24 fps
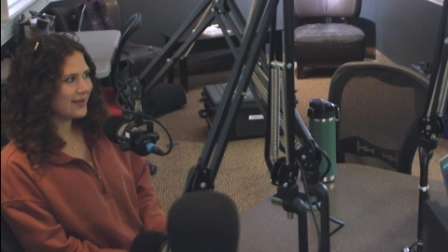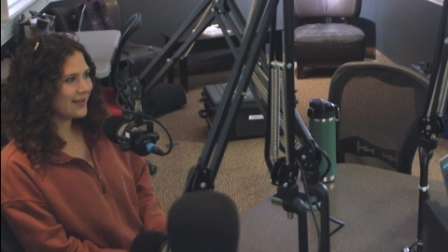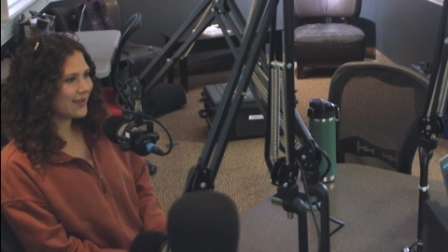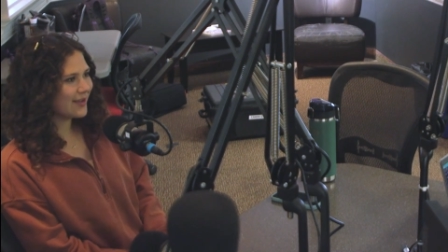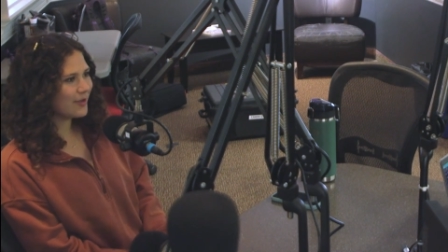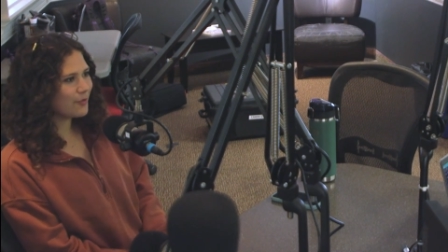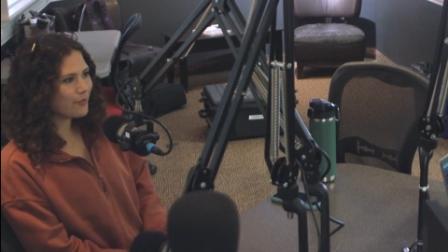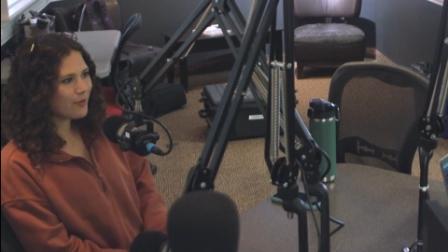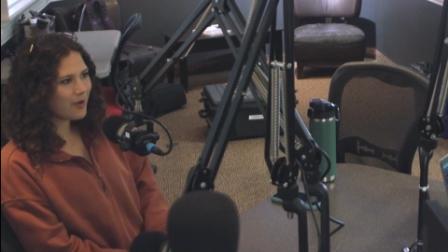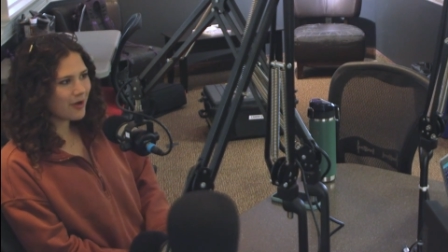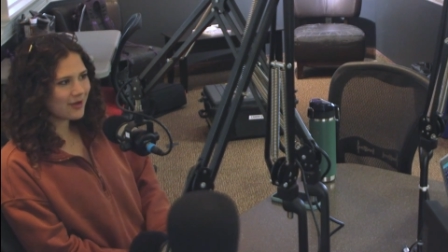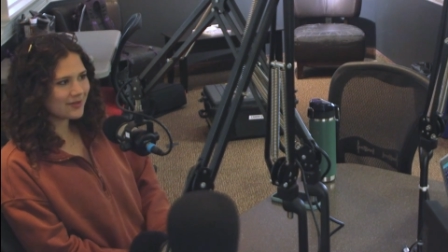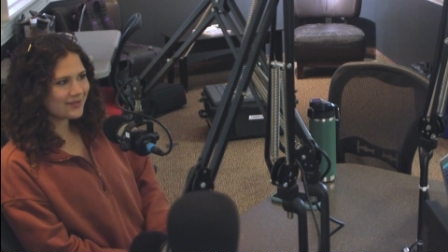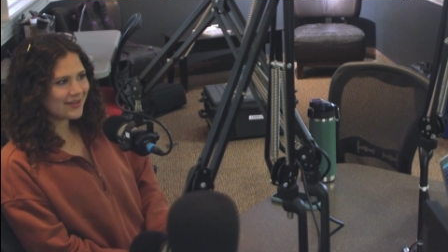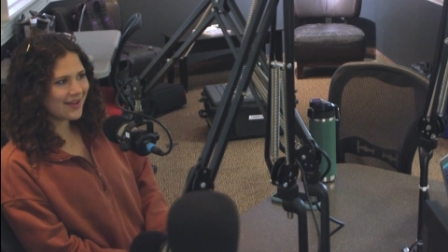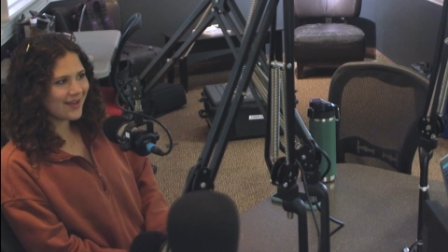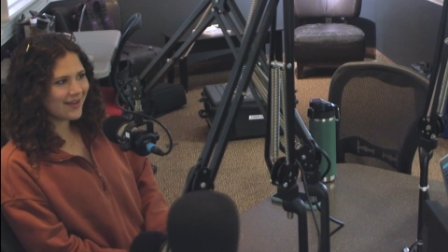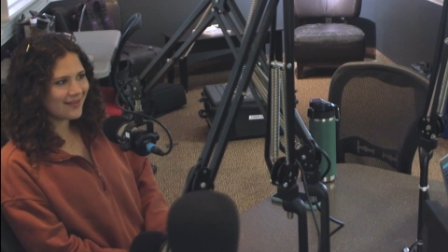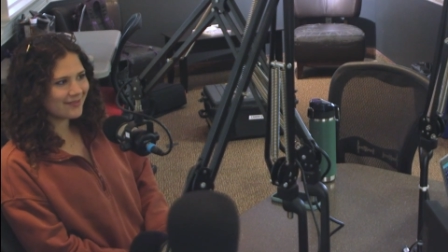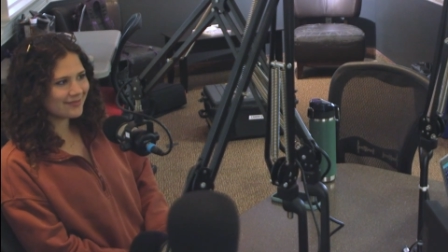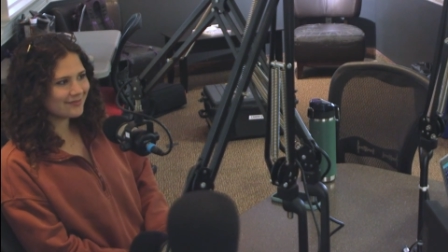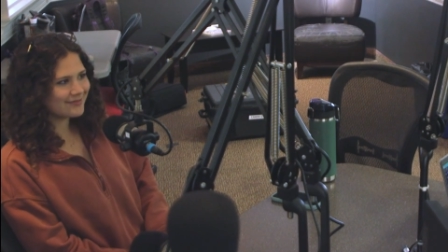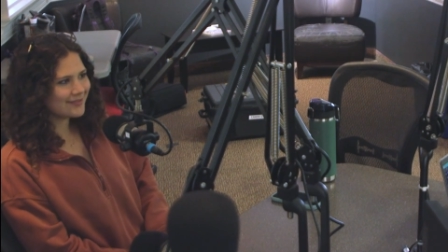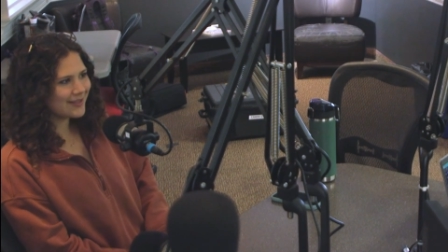Can walk
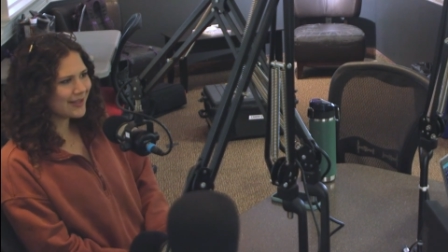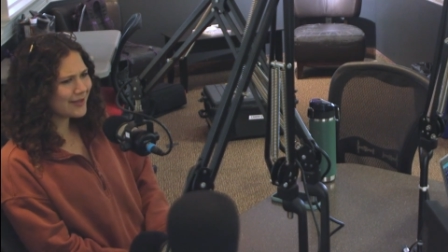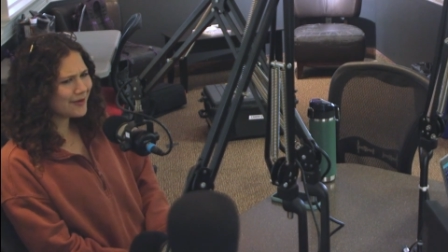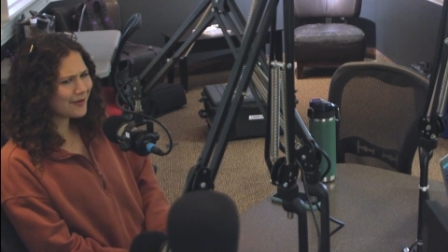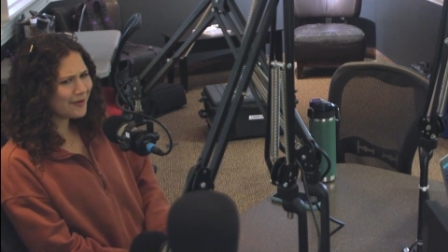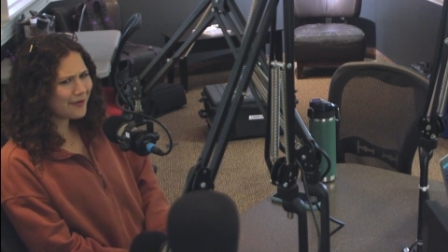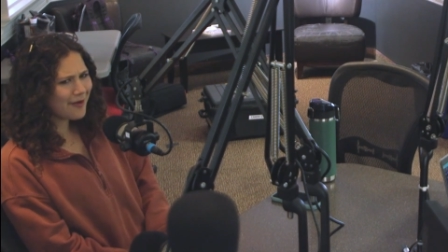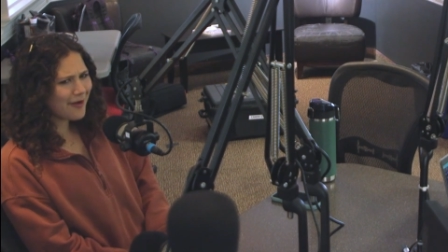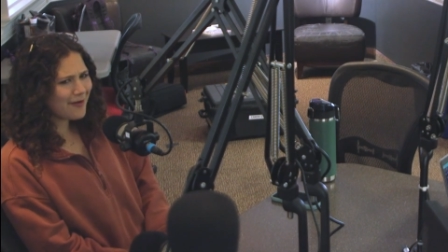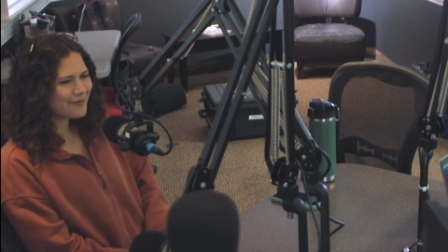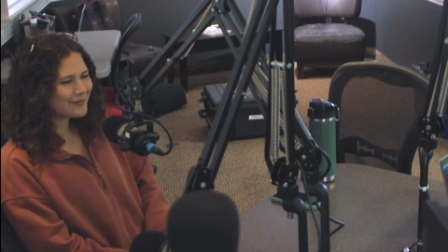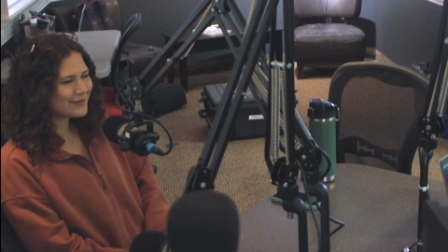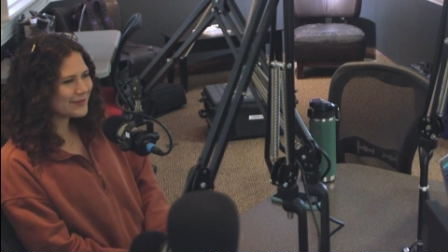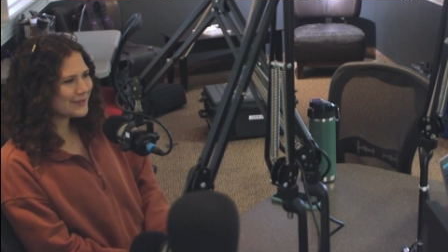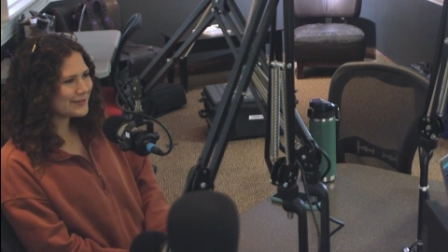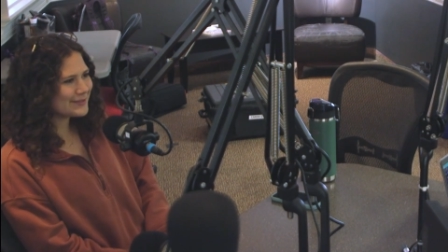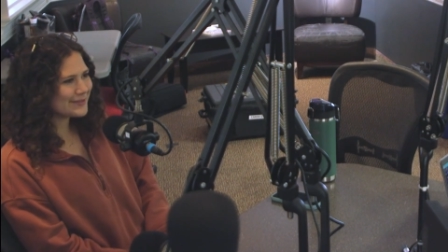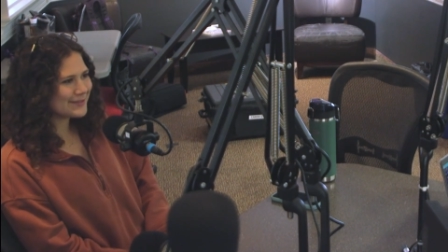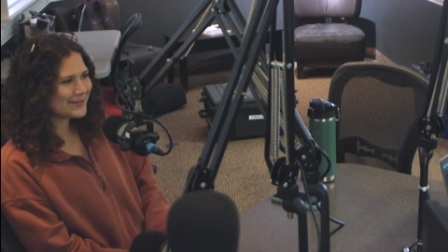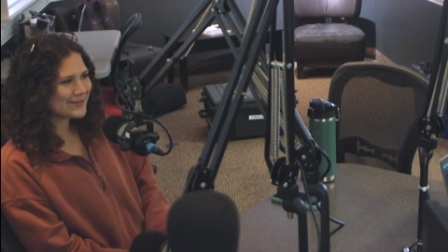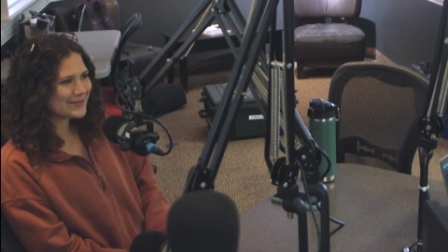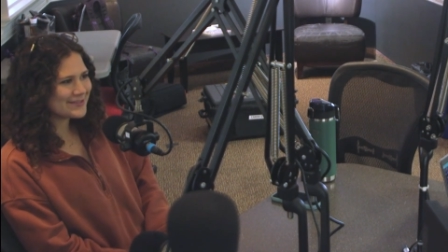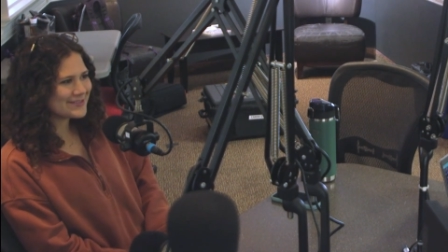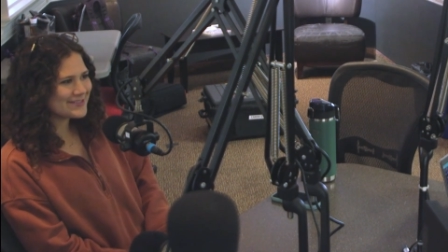down, get a coffee at
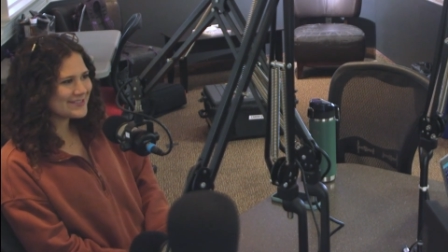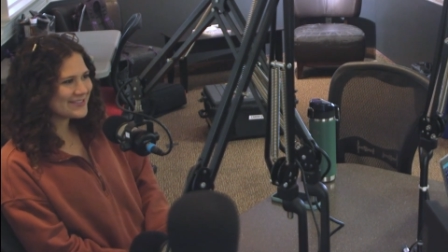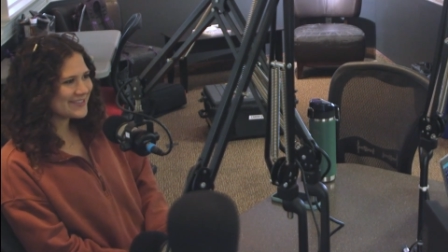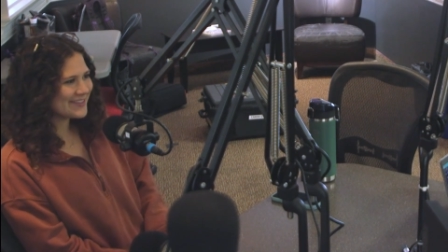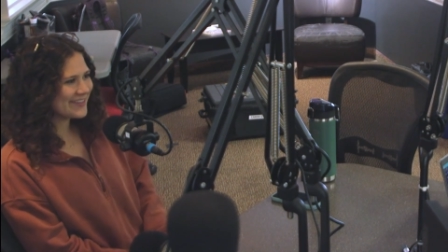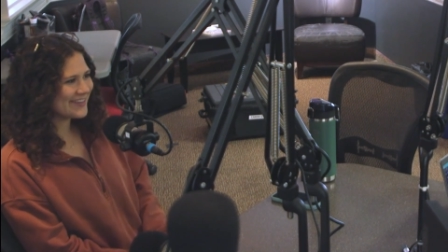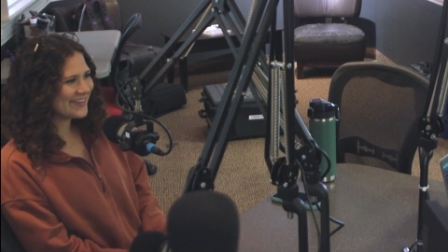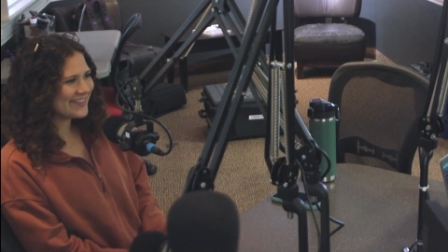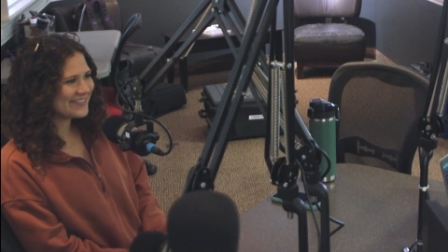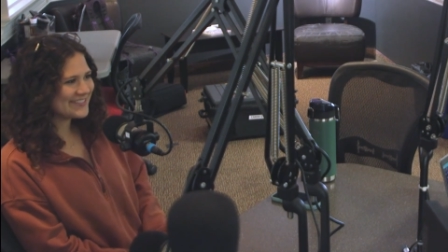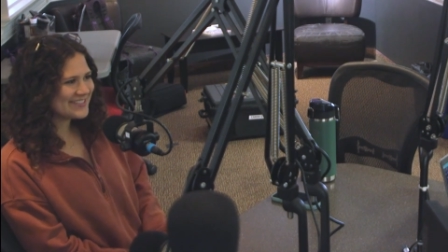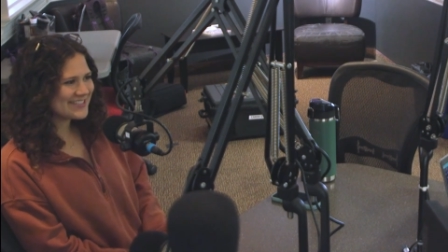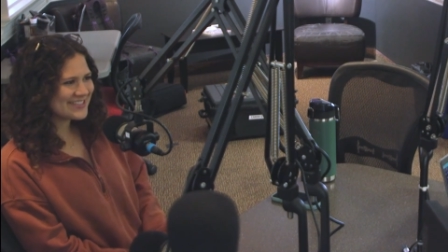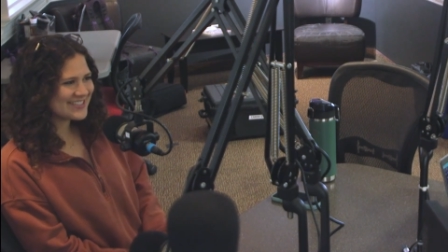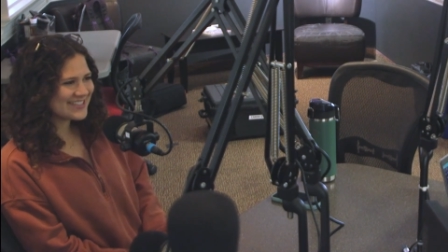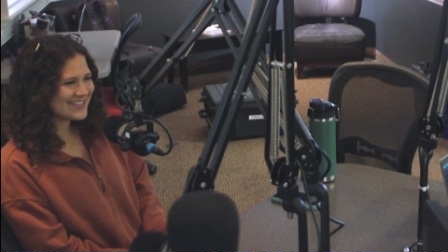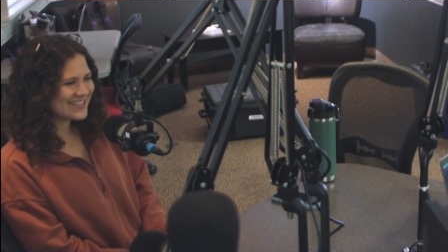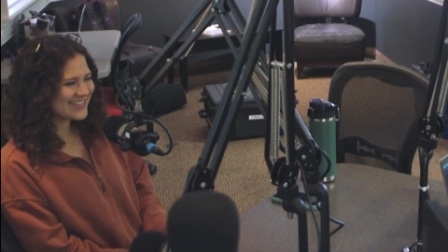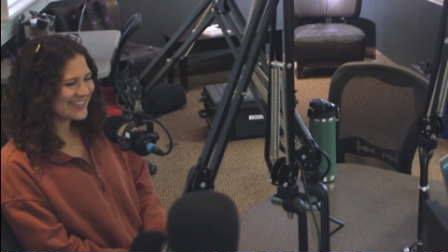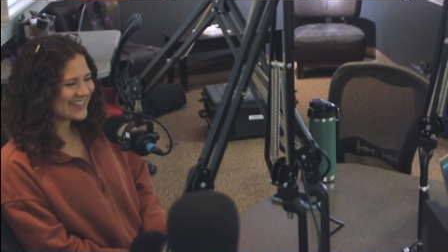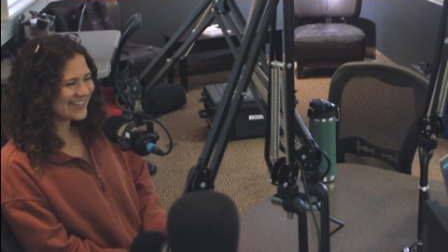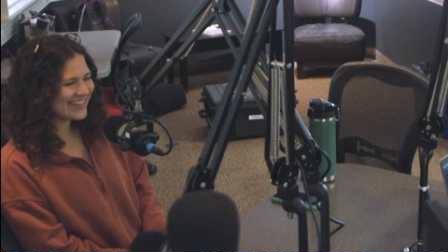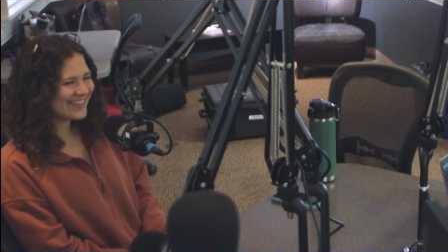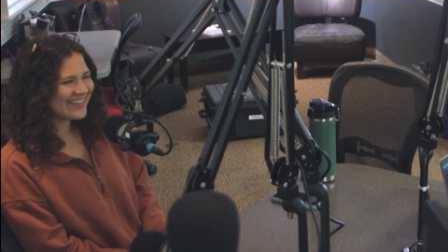Lil's,
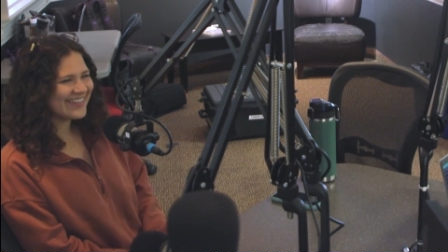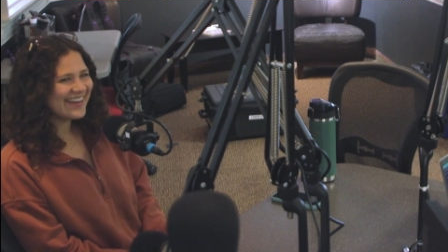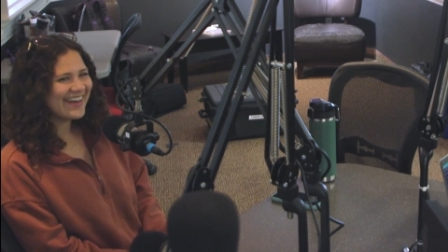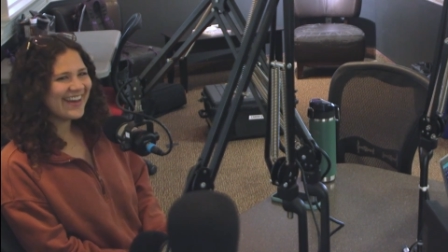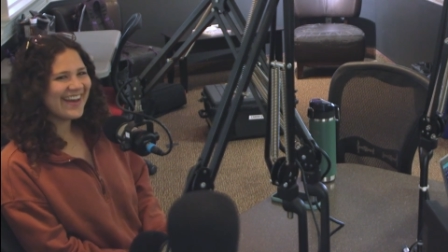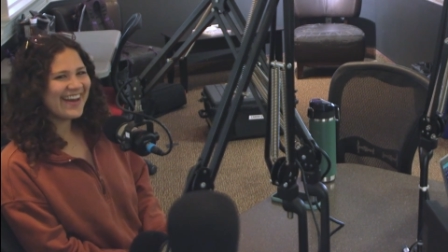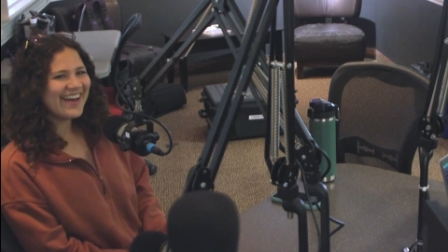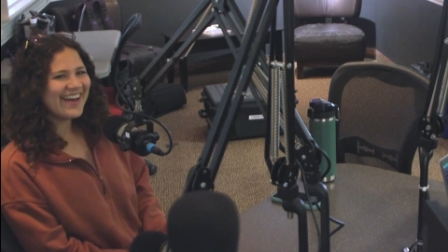just chill.